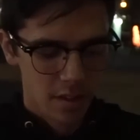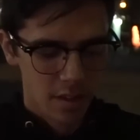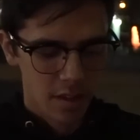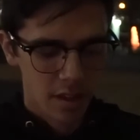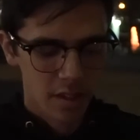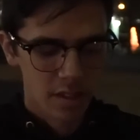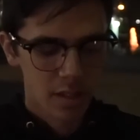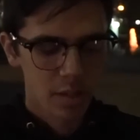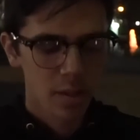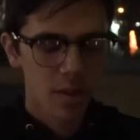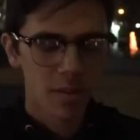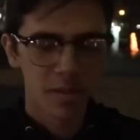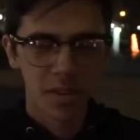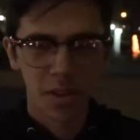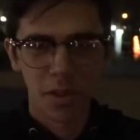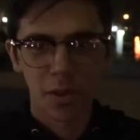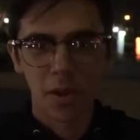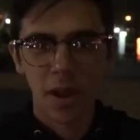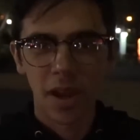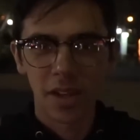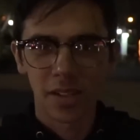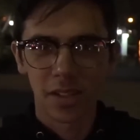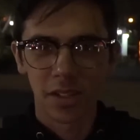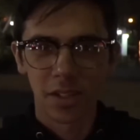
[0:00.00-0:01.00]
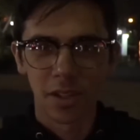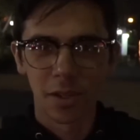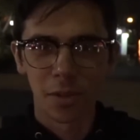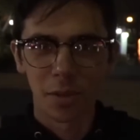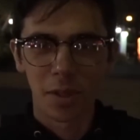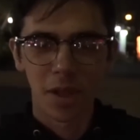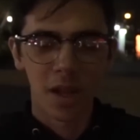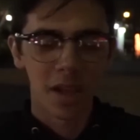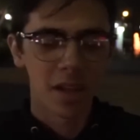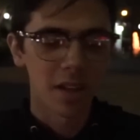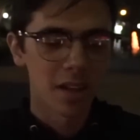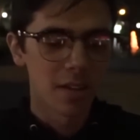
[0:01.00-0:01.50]
I do have another Exeggute
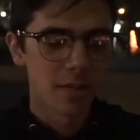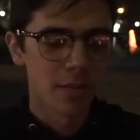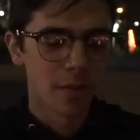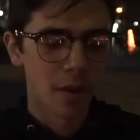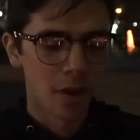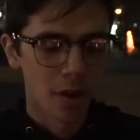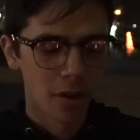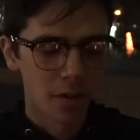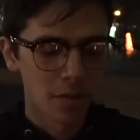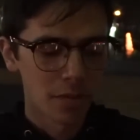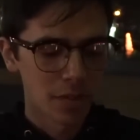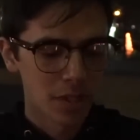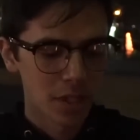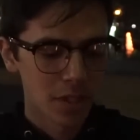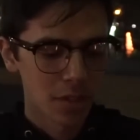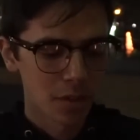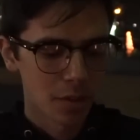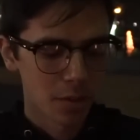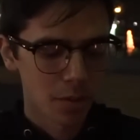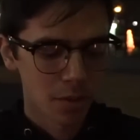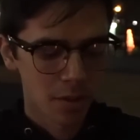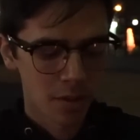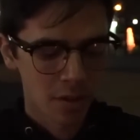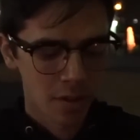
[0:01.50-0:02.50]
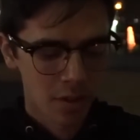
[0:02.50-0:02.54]
that I can evolve too.